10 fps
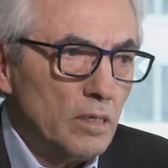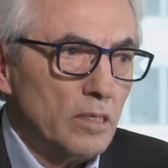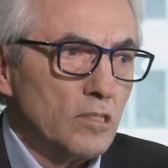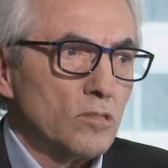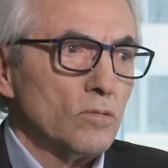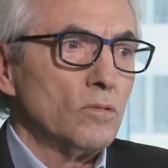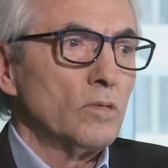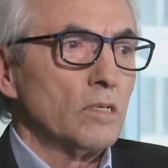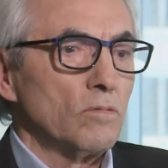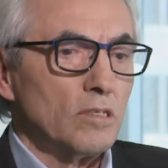And
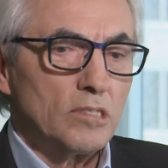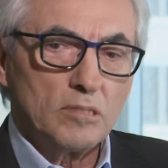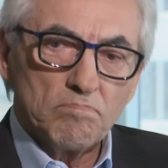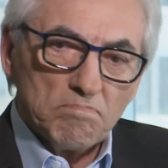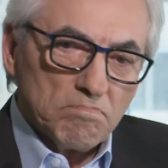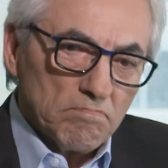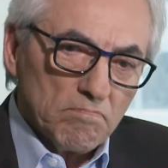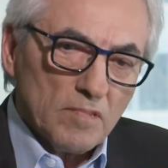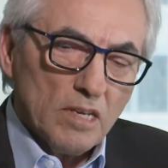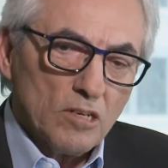so it, was,
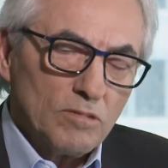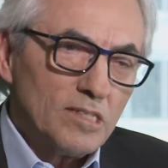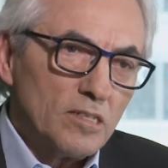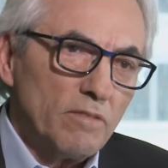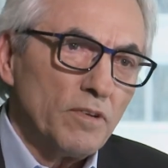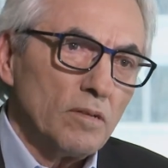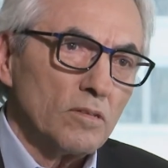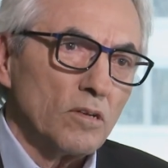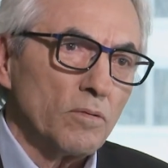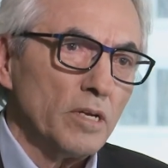it wasn't
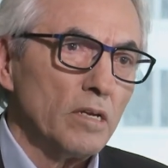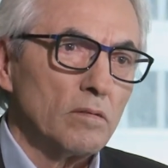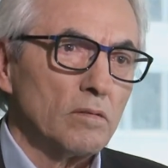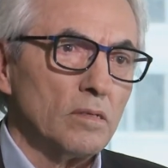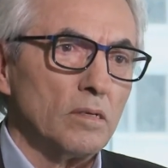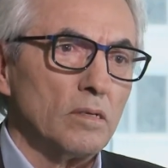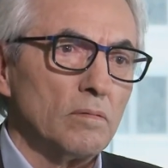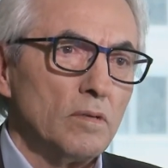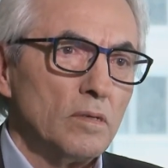difficult to create uh,